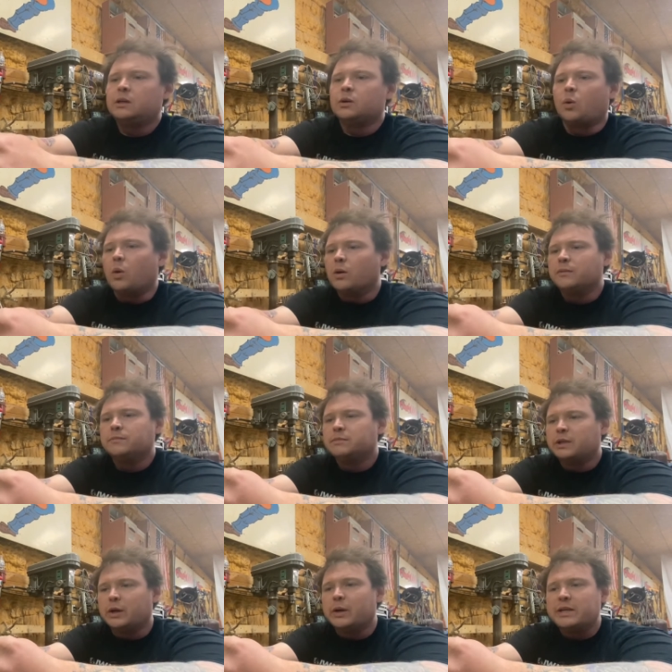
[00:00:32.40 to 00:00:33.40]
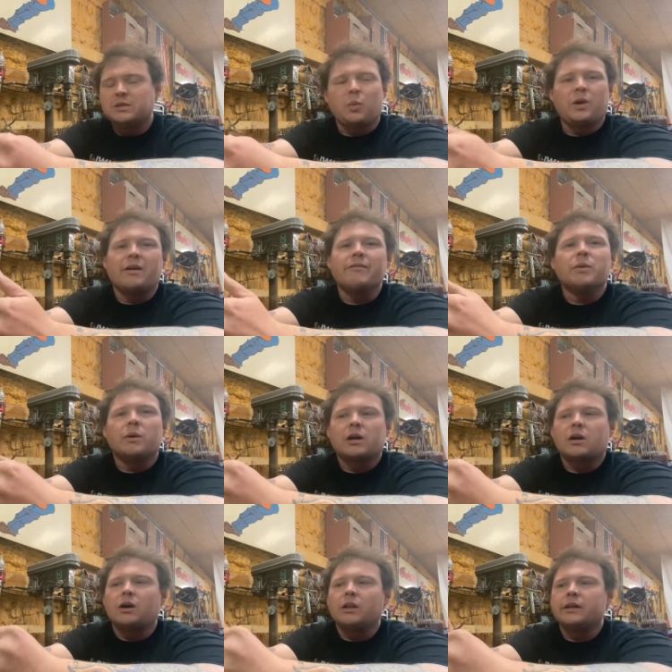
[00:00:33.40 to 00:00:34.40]
or degrees or whatever you want to
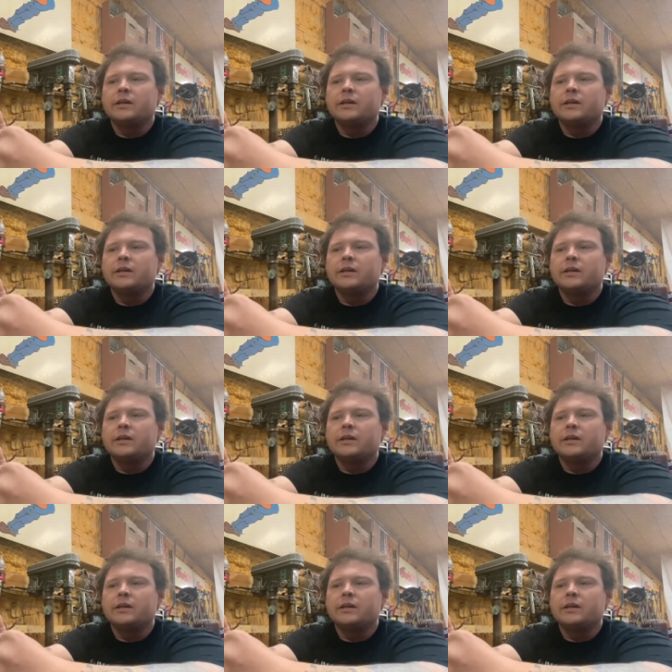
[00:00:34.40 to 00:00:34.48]
call it.